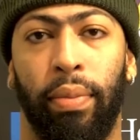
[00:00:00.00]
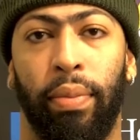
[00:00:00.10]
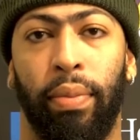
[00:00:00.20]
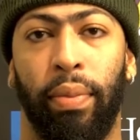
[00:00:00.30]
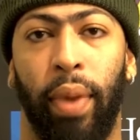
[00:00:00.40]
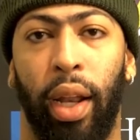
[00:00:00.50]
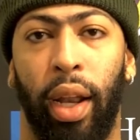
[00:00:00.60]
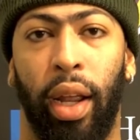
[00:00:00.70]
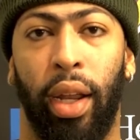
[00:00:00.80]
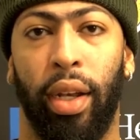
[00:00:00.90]

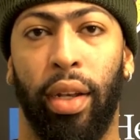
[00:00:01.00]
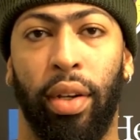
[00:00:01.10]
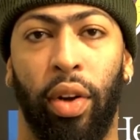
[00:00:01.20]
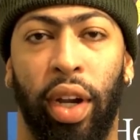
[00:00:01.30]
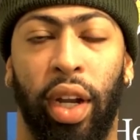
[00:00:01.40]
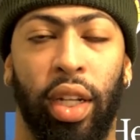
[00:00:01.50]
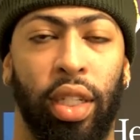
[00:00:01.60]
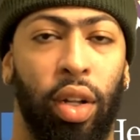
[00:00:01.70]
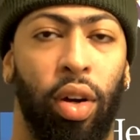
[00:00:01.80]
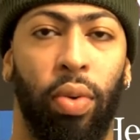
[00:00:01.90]
And you know, he gets
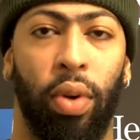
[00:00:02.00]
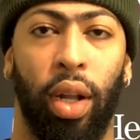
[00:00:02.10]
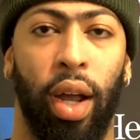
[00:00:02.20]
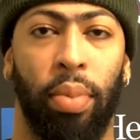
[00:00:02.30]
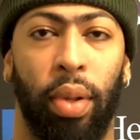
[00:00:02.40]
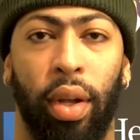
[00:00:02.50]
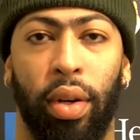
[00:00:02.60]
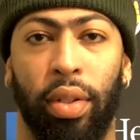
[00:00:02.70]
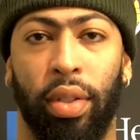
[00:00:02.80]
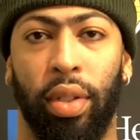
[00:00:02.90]
along with a lot of
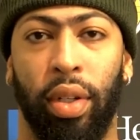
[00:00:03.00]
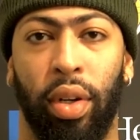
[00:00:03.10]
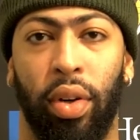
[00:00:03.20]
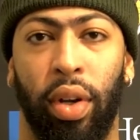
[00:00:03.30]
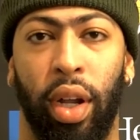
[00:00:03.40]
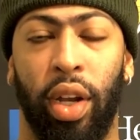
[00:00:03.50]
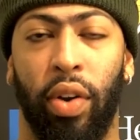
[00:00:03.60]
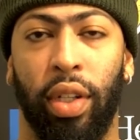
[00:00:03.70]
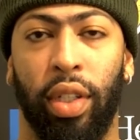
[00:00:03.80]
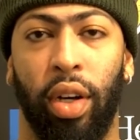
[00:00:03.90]
players. You know, he know how
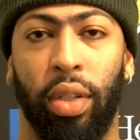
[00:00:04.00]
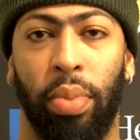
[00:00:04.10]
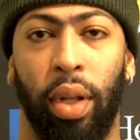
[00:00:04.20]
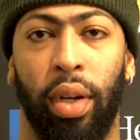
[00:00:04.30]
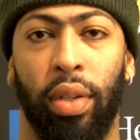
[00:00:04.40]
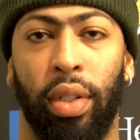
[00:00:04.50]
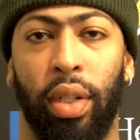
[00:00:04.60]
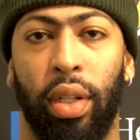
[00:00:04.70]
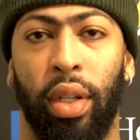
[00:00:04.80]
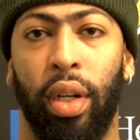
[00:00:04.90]
to talk to players,
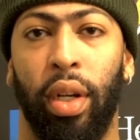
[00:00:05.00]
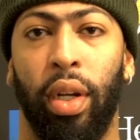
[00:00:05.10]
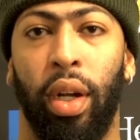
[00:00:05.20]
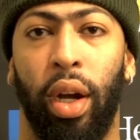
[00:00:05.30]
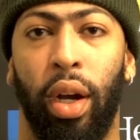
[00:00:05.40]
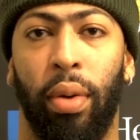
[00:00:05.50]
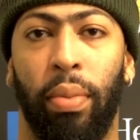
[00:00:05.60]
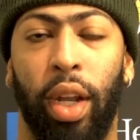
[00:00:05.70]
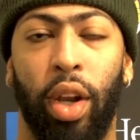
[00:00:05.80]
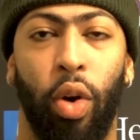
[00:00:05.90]
and
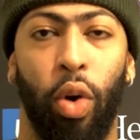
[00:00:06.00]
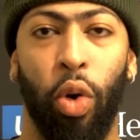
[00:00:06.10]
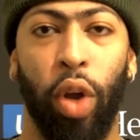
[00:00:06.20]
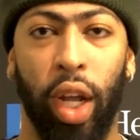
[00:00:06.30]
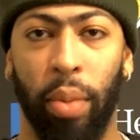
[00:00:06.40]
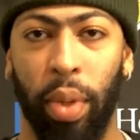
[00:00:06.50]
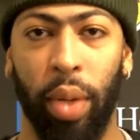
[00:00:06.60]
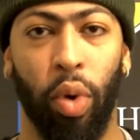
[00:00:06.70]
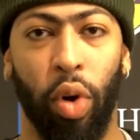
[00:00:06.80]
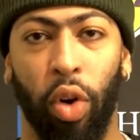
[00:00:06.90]
he know who he can be
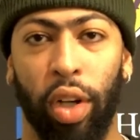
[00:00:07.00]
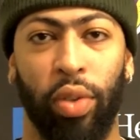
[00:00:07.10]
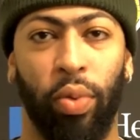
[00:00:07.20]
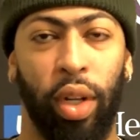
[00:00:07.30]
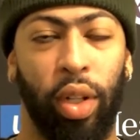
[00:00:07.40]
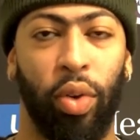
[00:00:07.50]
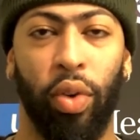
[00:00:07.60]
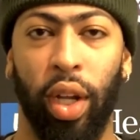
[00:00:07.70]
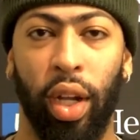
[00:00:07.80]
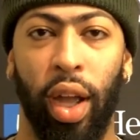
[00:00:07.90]
more aggressive with, who
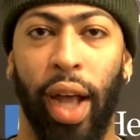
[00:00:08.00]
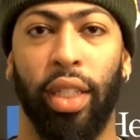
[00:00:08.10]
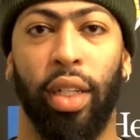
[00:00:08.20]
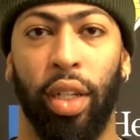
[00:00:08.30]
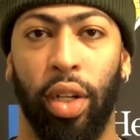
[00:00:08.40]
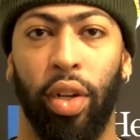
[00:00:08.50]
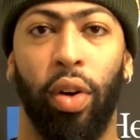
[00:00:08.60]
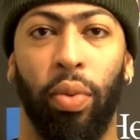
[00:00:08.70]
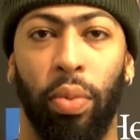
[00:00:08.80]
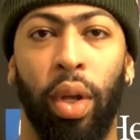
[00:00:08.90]
he has to, you
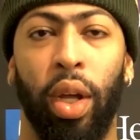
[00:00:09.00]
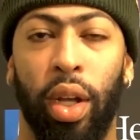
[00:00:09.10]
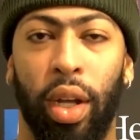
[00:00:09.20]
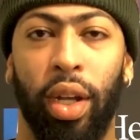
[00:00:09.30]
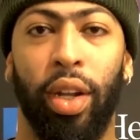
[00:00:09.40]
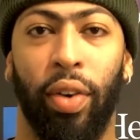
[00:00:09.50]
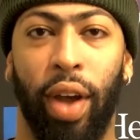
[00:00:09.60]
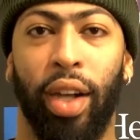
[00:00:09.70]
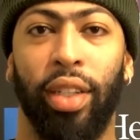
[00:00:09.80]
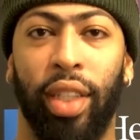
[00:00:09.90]
know,
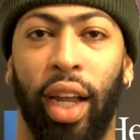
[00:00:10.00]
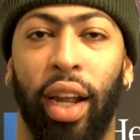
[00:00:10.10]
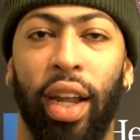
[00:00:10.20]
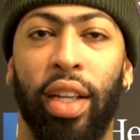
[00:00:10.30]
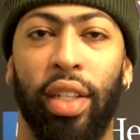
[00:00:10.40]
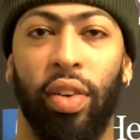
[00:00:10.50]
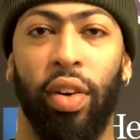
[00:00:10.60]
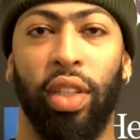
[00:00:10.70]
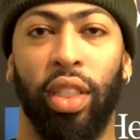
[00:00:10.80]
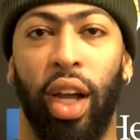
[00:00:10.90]
kind of just take it easy on,
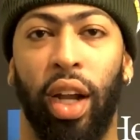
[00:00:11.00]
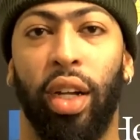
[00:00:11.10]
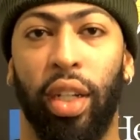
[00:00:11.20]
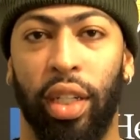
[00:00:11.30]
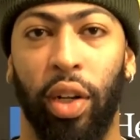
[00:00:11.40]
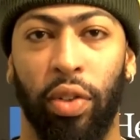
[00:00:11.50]
just kind of, you know,